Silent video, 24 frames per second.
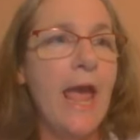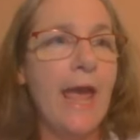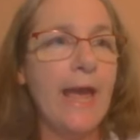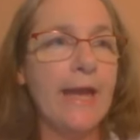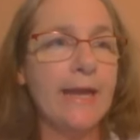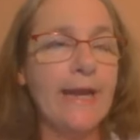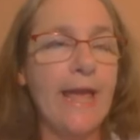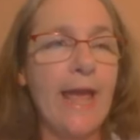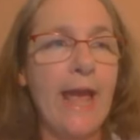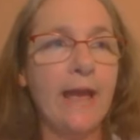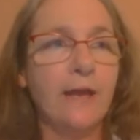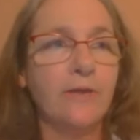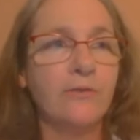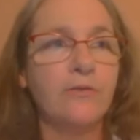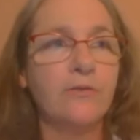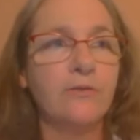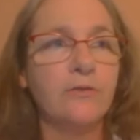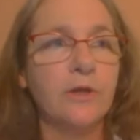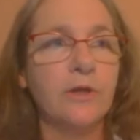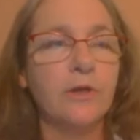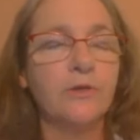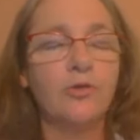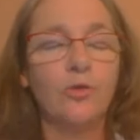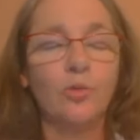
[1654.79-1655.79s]
and as
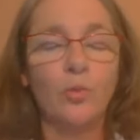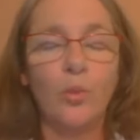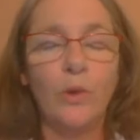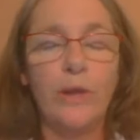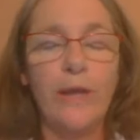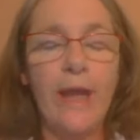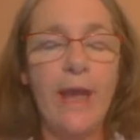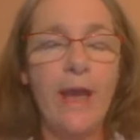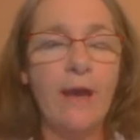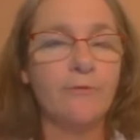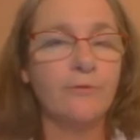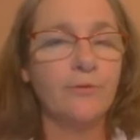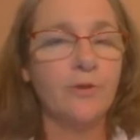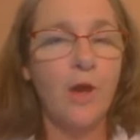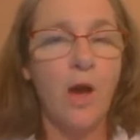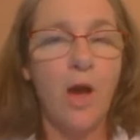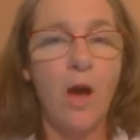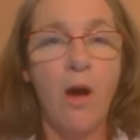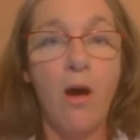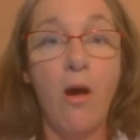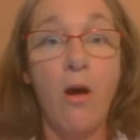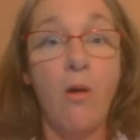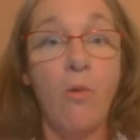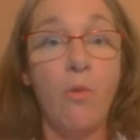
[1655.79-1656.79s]
such we have to
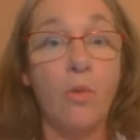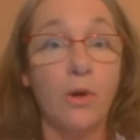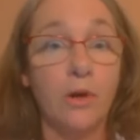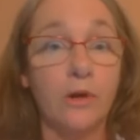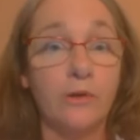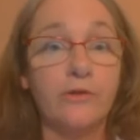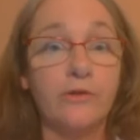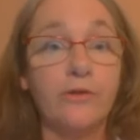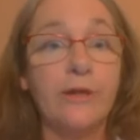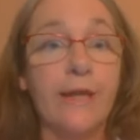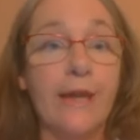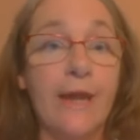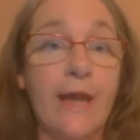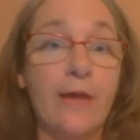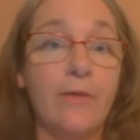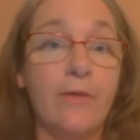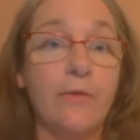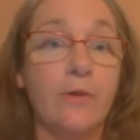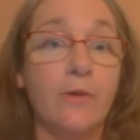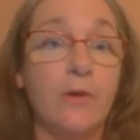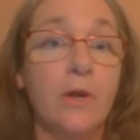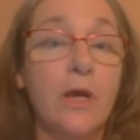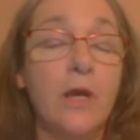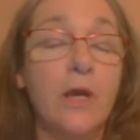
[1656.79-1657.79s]
all work
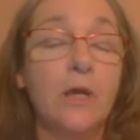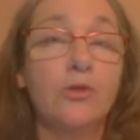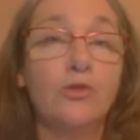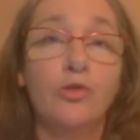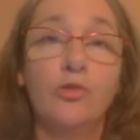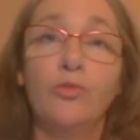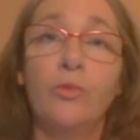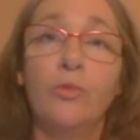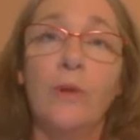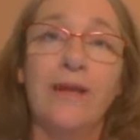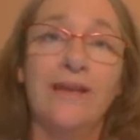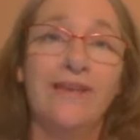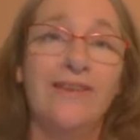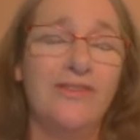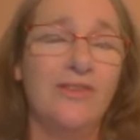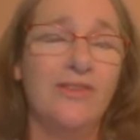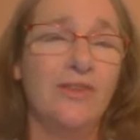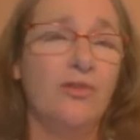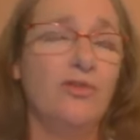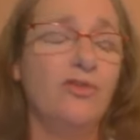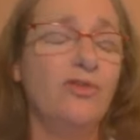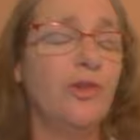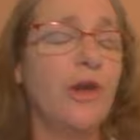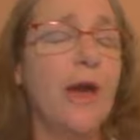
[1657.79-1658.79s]
together to raise
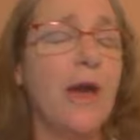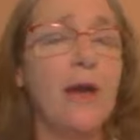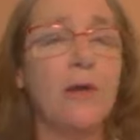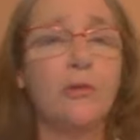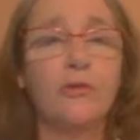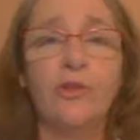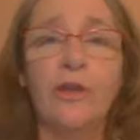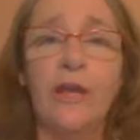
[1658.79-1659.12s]
this child,